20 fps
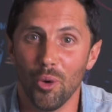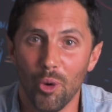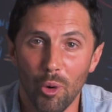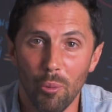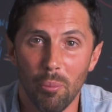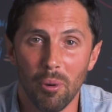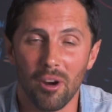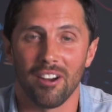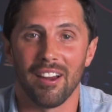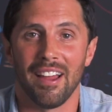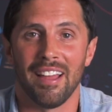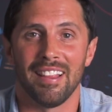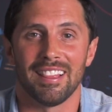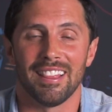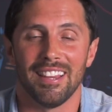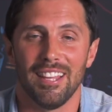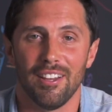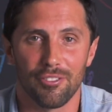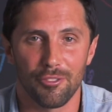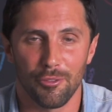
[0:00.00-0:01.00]
Uber
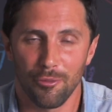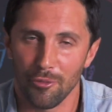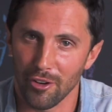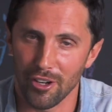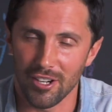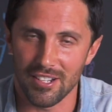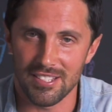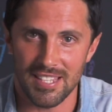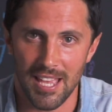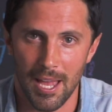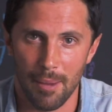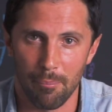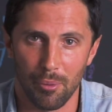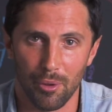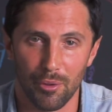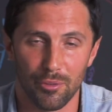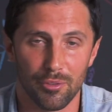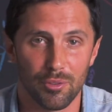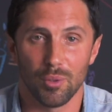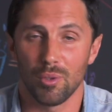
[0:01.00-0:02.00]
and Lyft, for
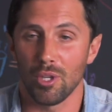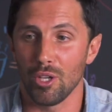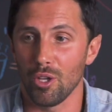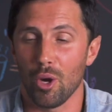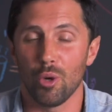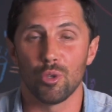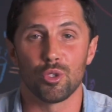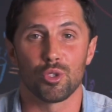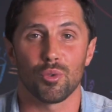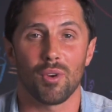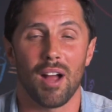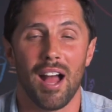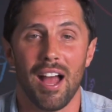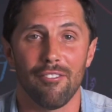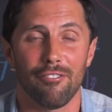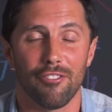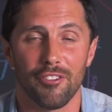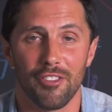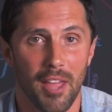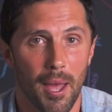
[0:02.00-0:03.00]
example, you can go
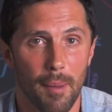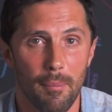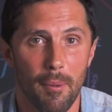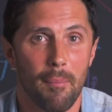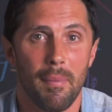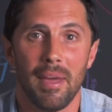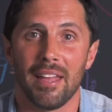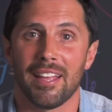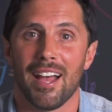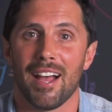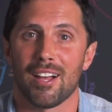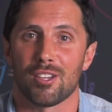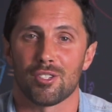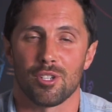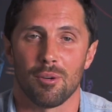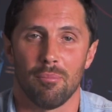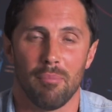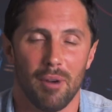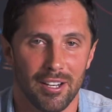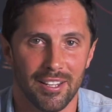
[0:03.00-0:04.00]
drive for them and make
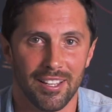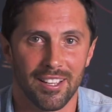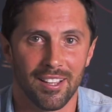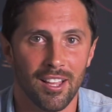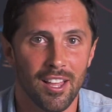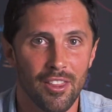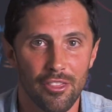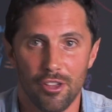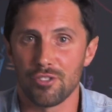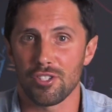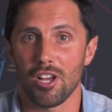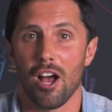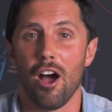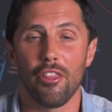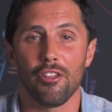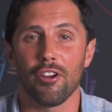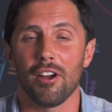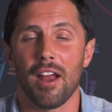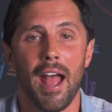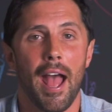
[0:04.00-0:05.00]
extra money. There's
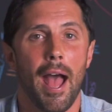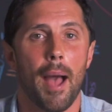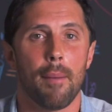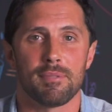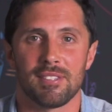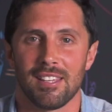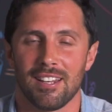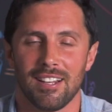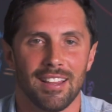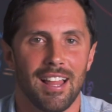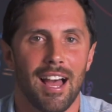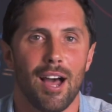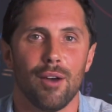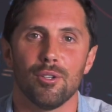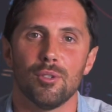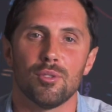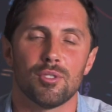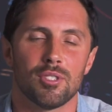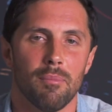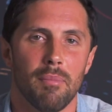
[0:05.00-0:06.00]
other apps that allow
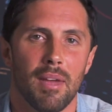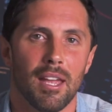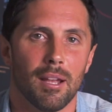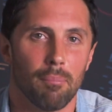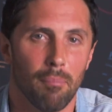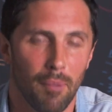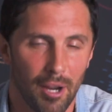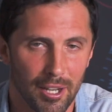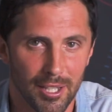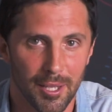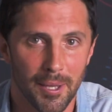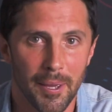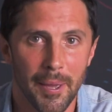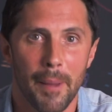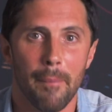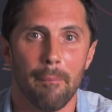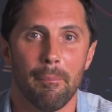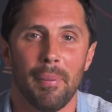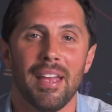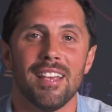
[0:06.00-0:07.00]
you to make money
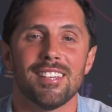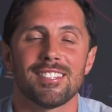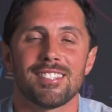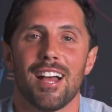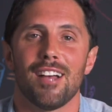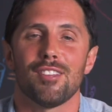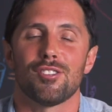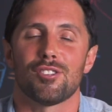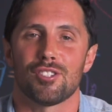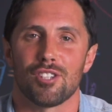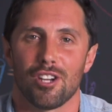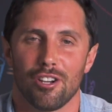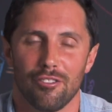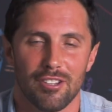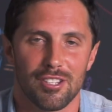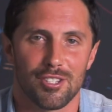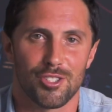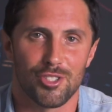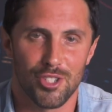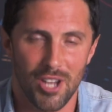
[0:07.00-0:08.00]
based on
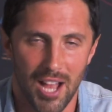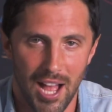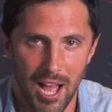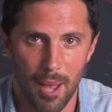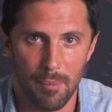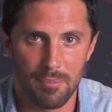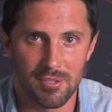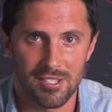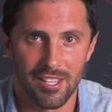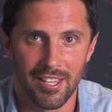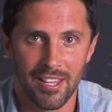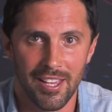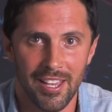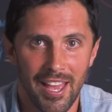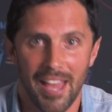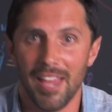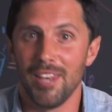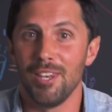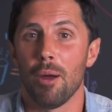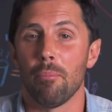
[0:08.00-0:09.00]
service jobs.
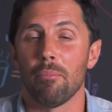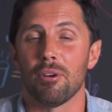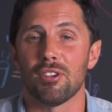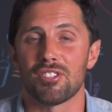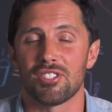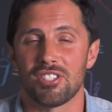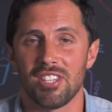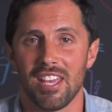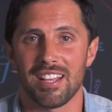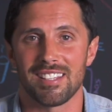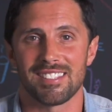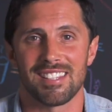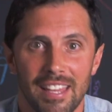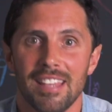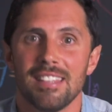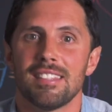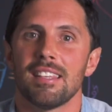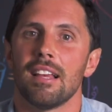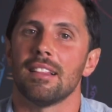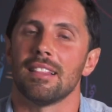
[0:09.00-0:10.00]
And number 6
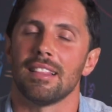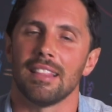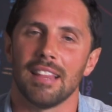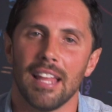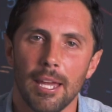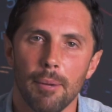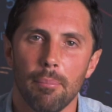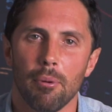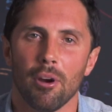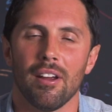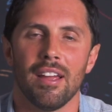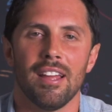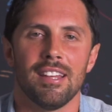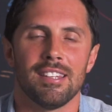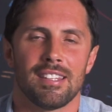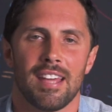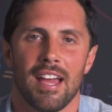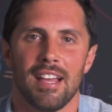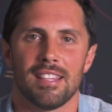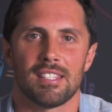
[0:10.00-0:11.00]
is
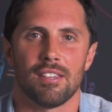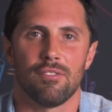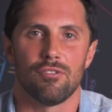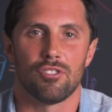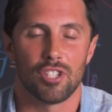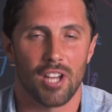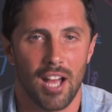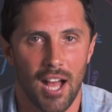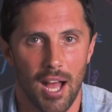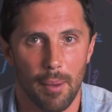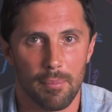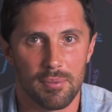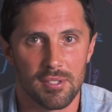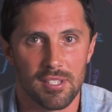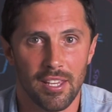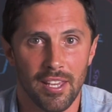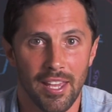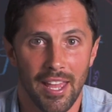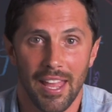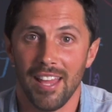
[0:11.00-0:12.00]
labor-intensive jobs.
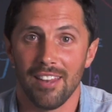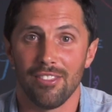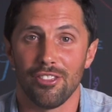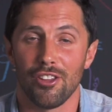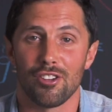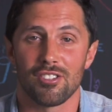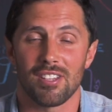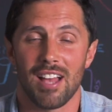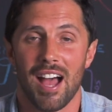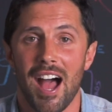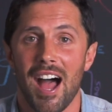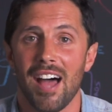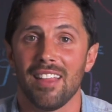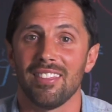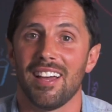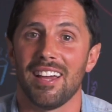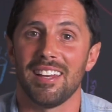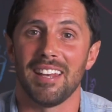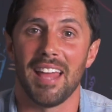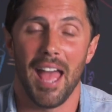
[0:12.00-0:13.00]
And there's
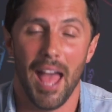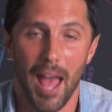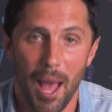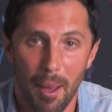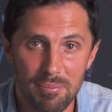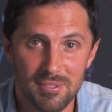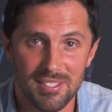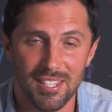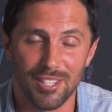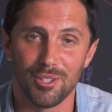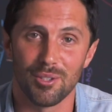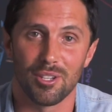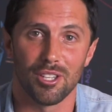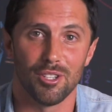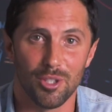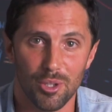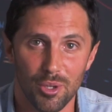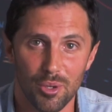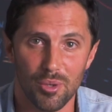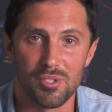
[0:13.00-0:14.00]
online apps that you
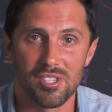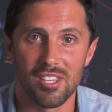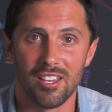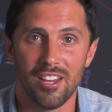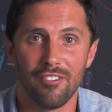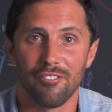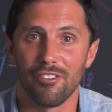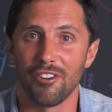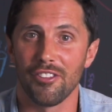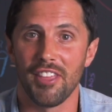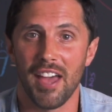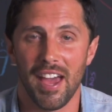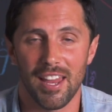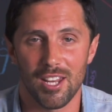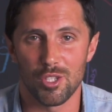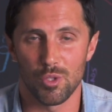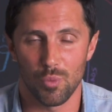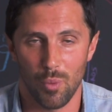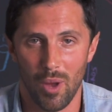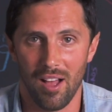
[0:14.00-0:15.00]
can use for that
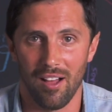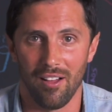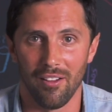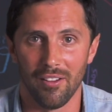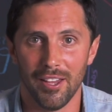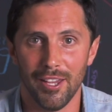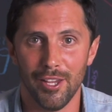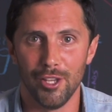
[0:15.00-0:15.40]
as well.